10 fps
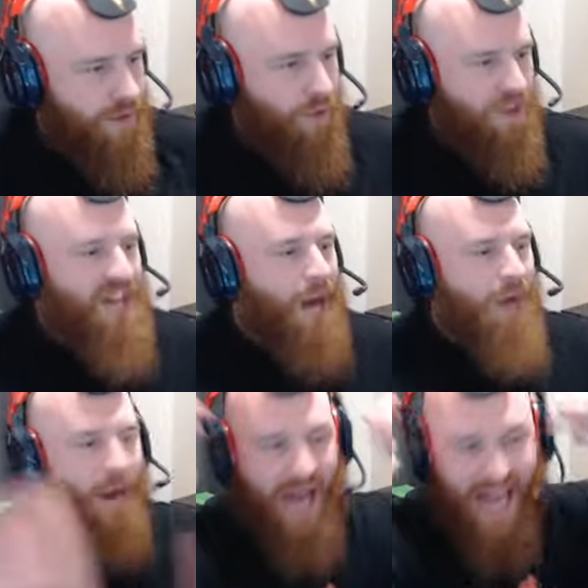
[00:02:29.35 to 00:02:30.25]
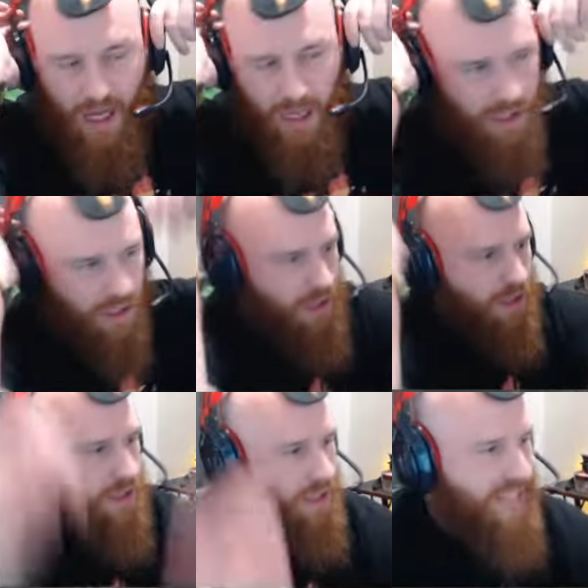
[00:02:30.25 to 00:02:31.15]
What's up, bro, man?
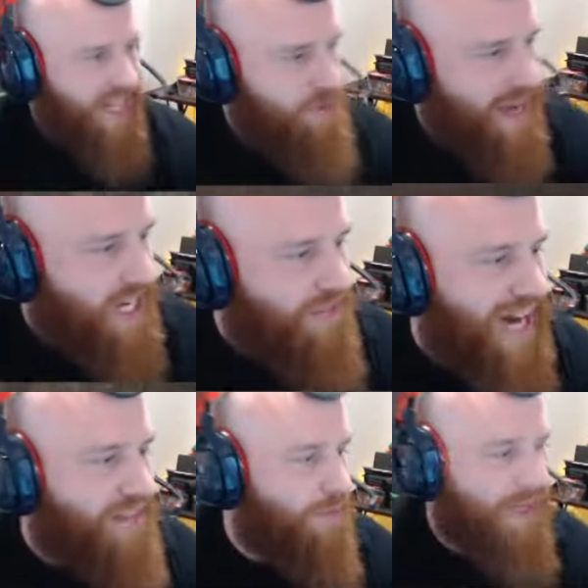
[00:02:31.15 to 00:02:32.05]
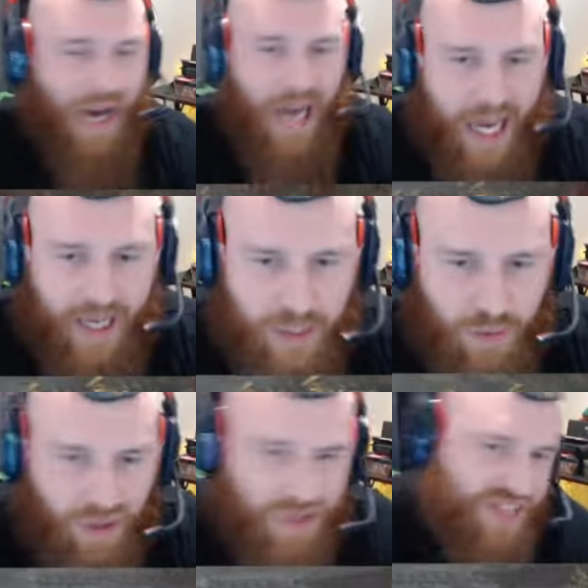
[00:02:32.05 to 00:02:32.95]
Can you make a fight for me while I...
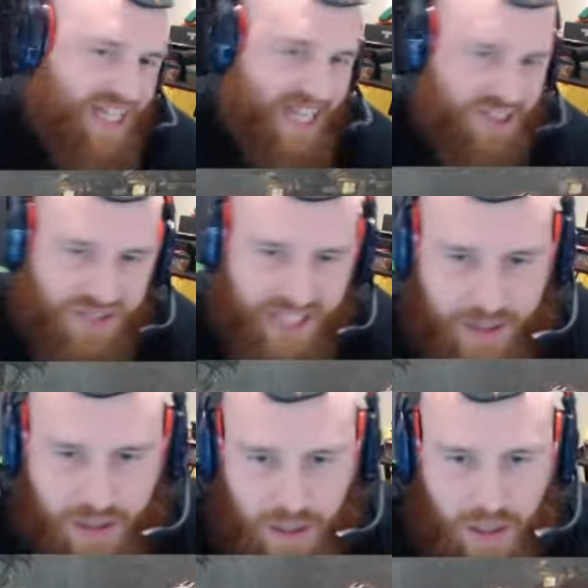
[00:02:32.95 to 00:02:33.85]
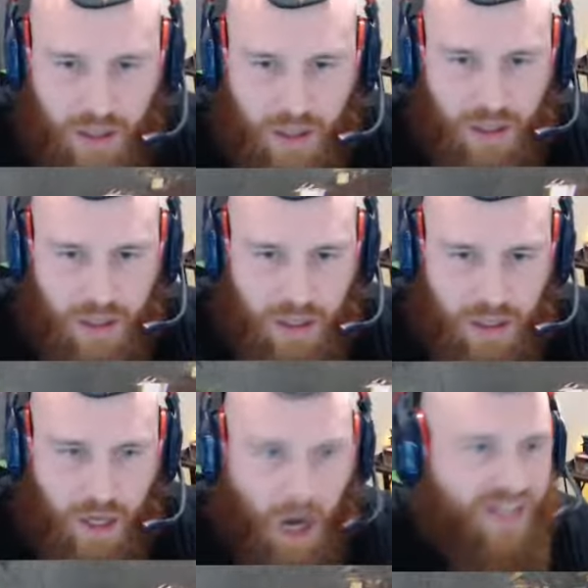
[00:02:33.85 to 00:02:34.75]
We'll see, Exelton.
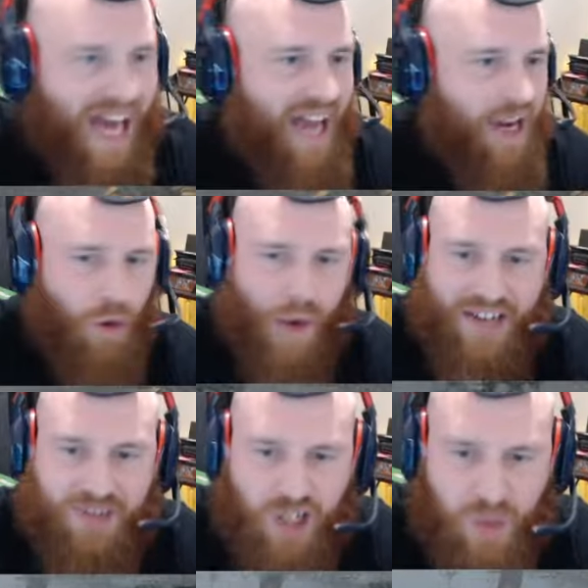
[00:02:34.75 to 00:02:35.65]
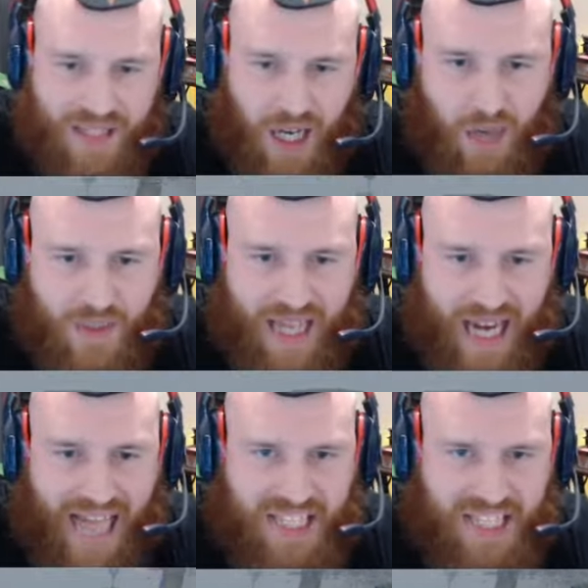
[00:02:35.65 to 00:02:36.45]
Okay, Eratros with the light